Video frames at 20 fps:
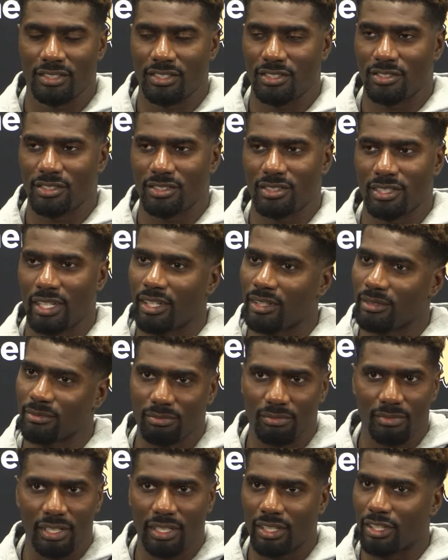It's just like,
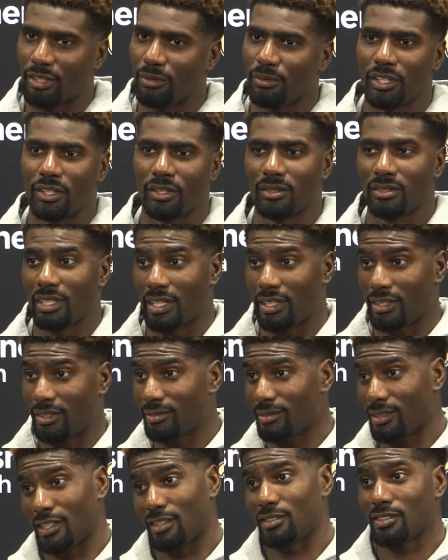man, here we go.
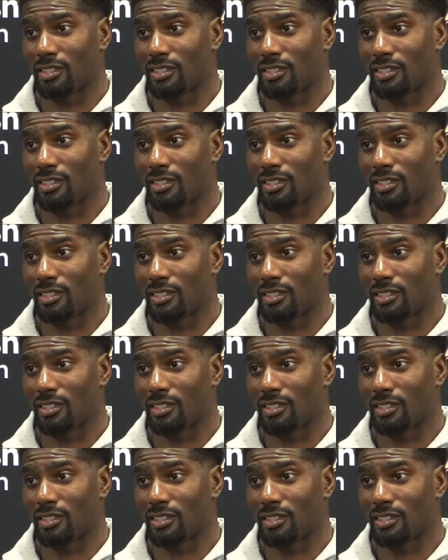Like you